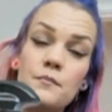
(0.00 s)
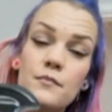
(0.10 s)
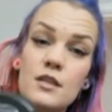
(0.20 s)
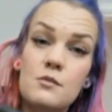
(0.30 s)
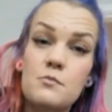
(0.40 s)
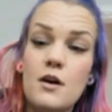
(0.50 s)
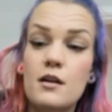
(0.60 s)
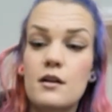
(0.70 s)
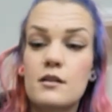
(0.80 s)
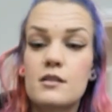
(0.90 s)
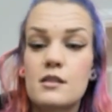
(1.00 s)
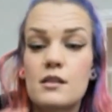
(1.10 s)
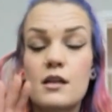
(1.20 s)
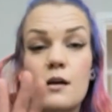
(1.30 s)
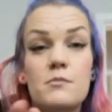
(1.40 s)
This product
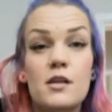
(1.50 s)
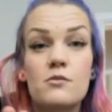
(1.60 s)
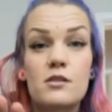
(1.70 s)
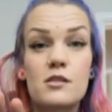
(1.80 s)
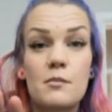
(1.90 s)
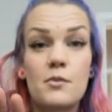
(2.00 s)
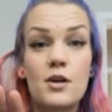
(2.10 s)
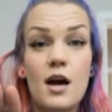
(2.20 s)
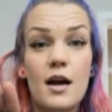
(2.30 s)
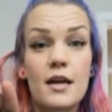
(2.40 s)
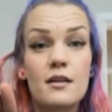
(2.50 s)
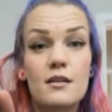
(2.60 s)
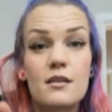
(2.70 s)
comes out December 9th.